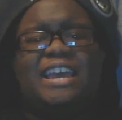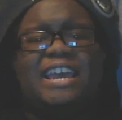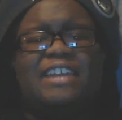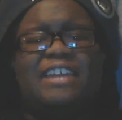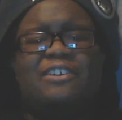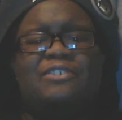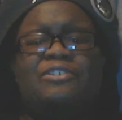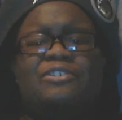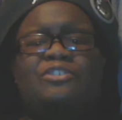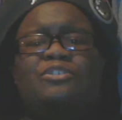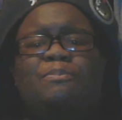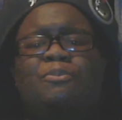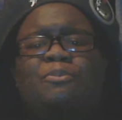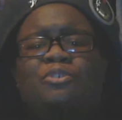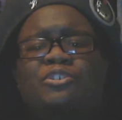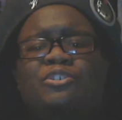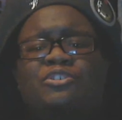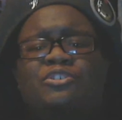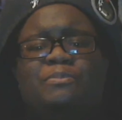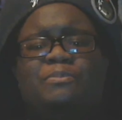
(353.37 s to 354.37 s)
And also
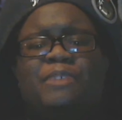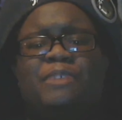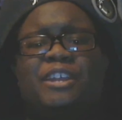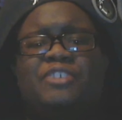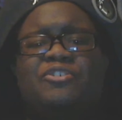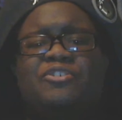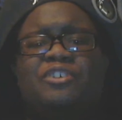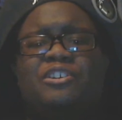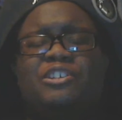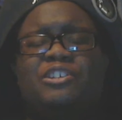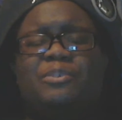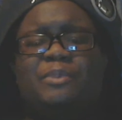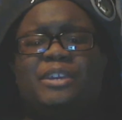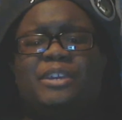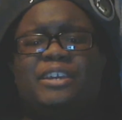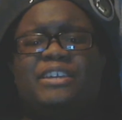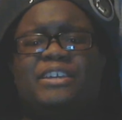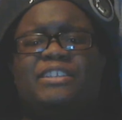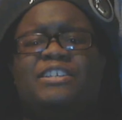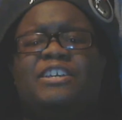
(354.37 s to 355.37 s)
support us through Patreon so we
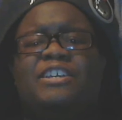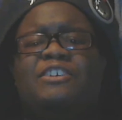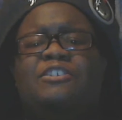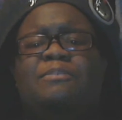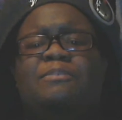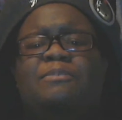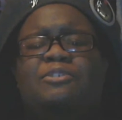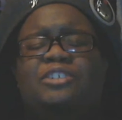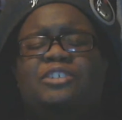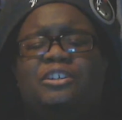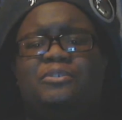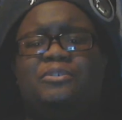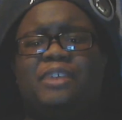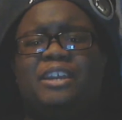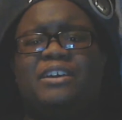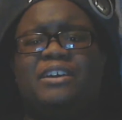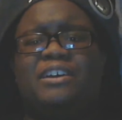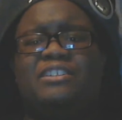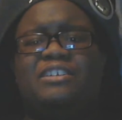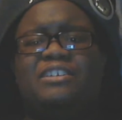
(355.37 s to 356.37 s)
can continue to push out
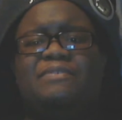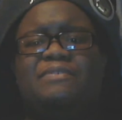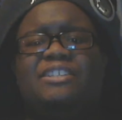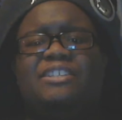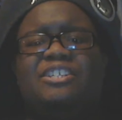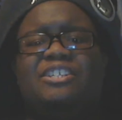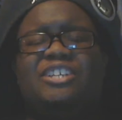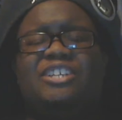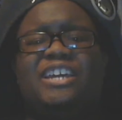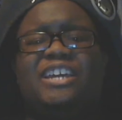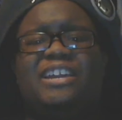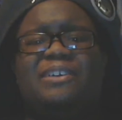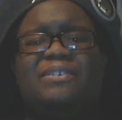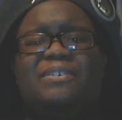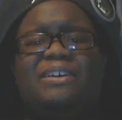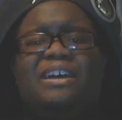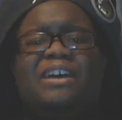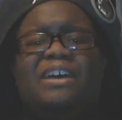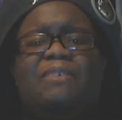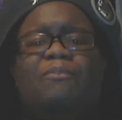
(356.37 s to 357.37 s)
great content for this channel.
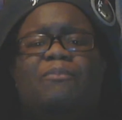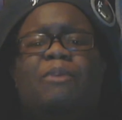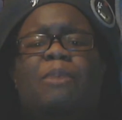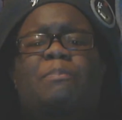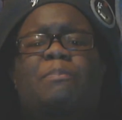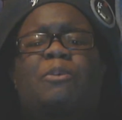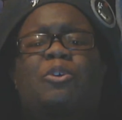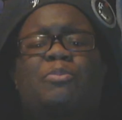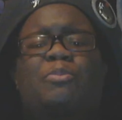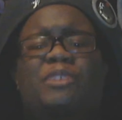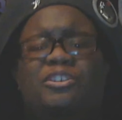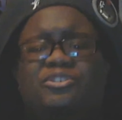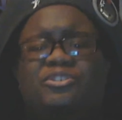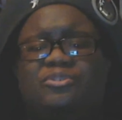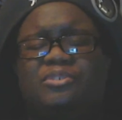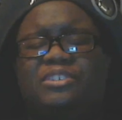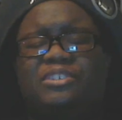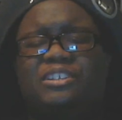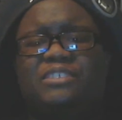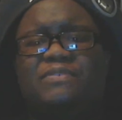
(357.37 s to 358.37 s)
Well, I hope you
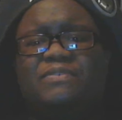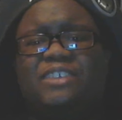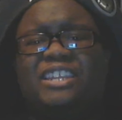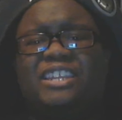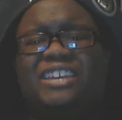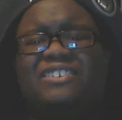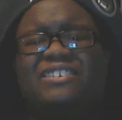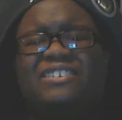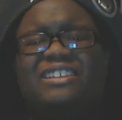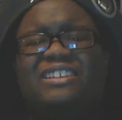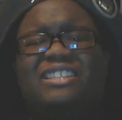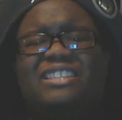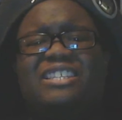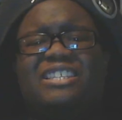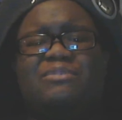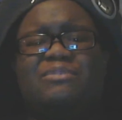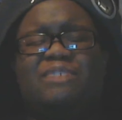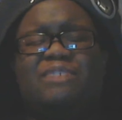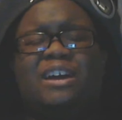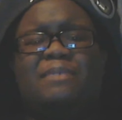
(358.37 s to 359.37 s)
enjoyed this video.
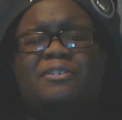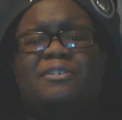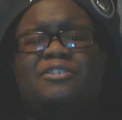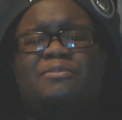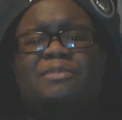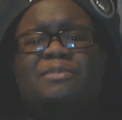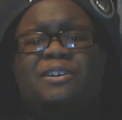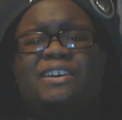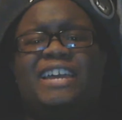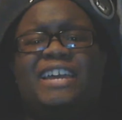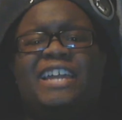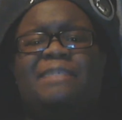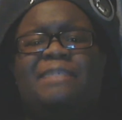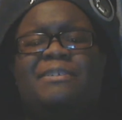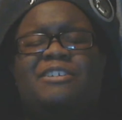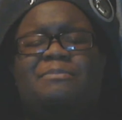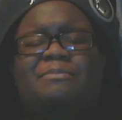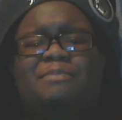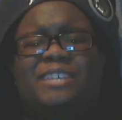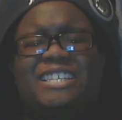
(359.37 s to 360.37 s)
This is Rabbit Ears Blog
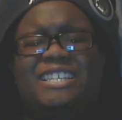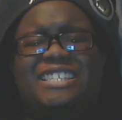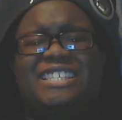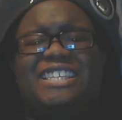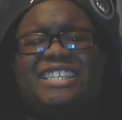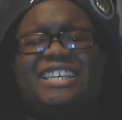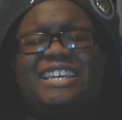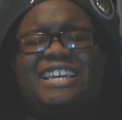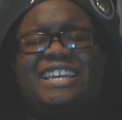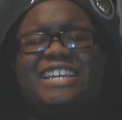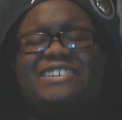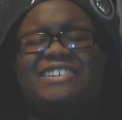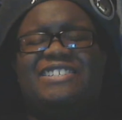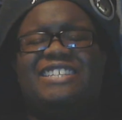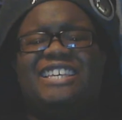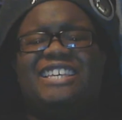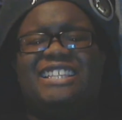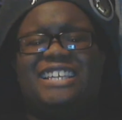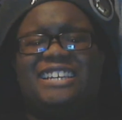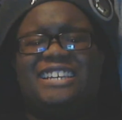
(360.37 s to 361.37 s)
Animation Bliss, and I'll
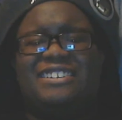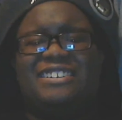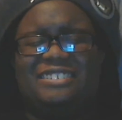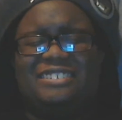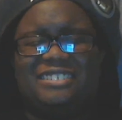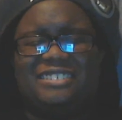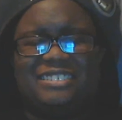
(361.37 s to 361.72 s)
see you later.